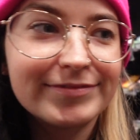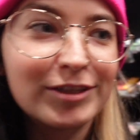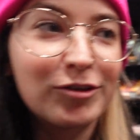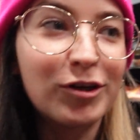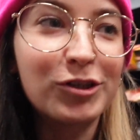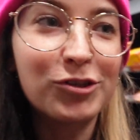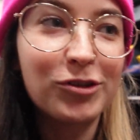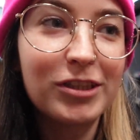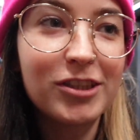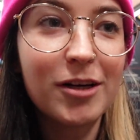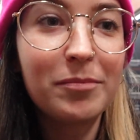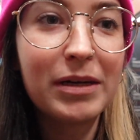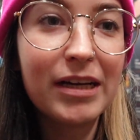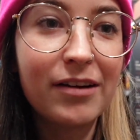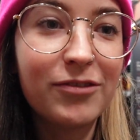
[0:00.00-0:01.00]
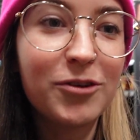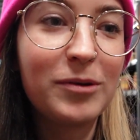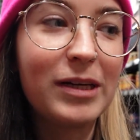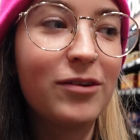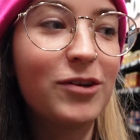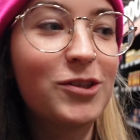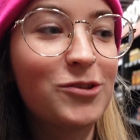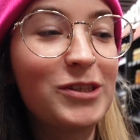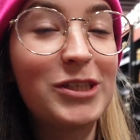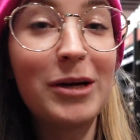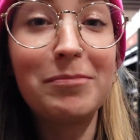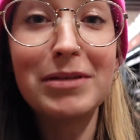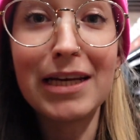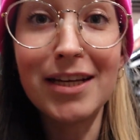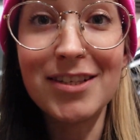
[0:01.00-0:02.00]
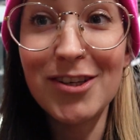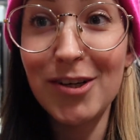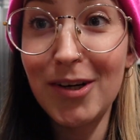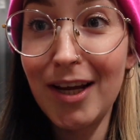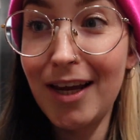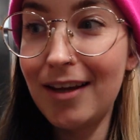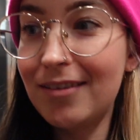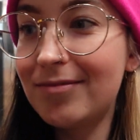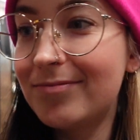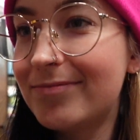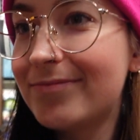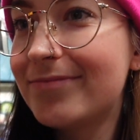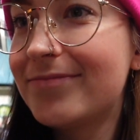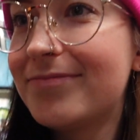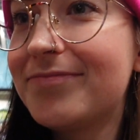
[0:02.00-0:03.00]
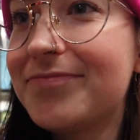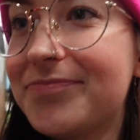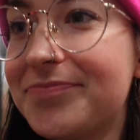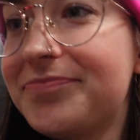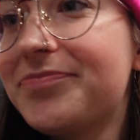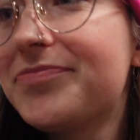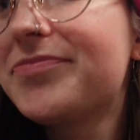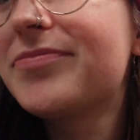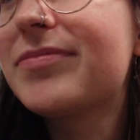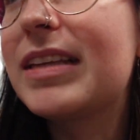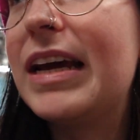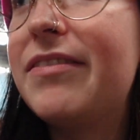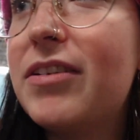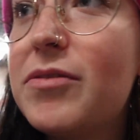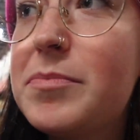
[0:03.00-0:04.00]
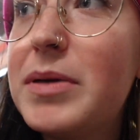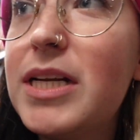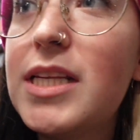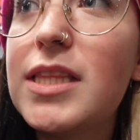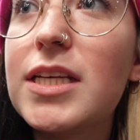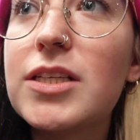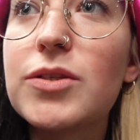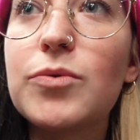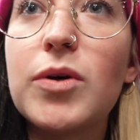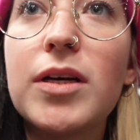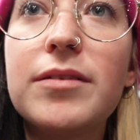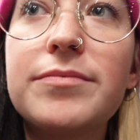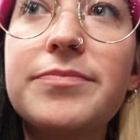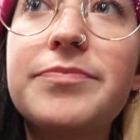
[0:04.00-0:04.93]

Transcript: Grocery shopping after we grocery shopped yesterday. I've never been in this one.